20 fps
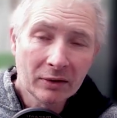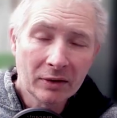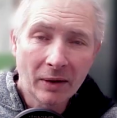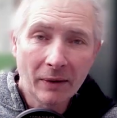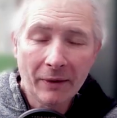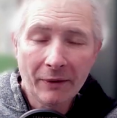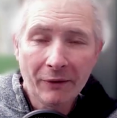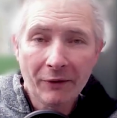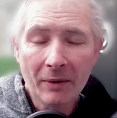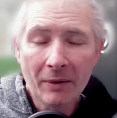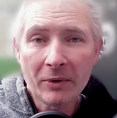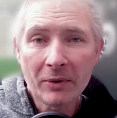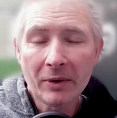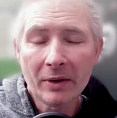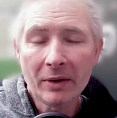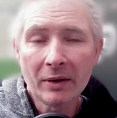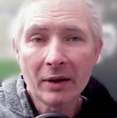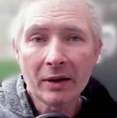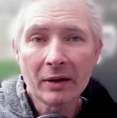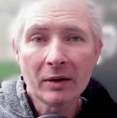So if I'm
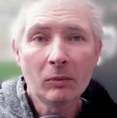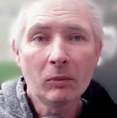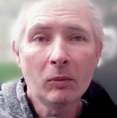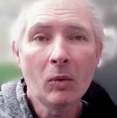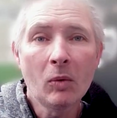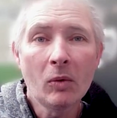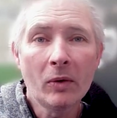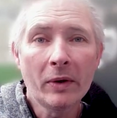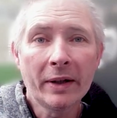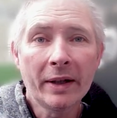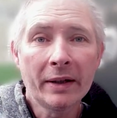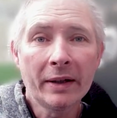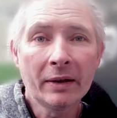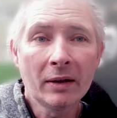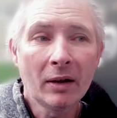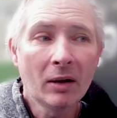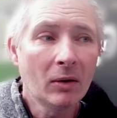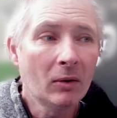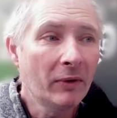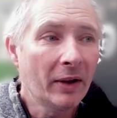doing like a warning,
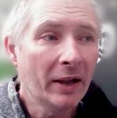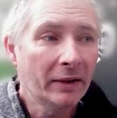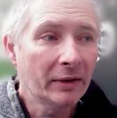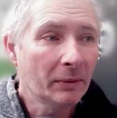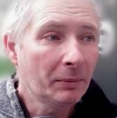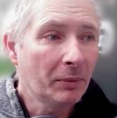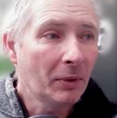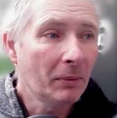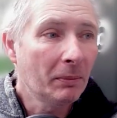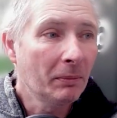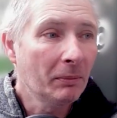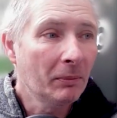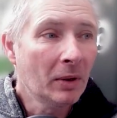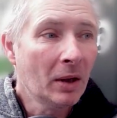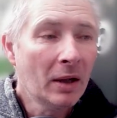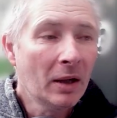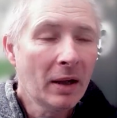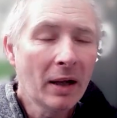oh, there's a problem.